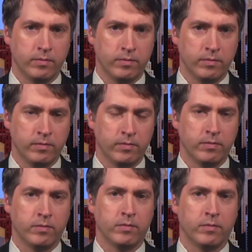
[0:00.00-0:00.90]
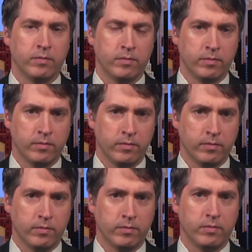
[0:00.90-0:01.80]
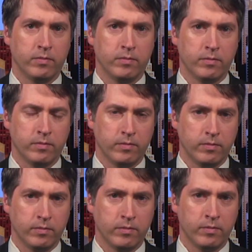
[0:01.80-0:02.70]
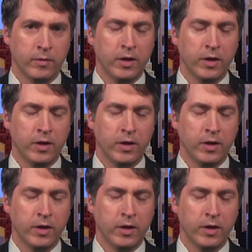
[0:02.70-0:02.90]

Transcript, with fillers: deep trouble after the battle had first started?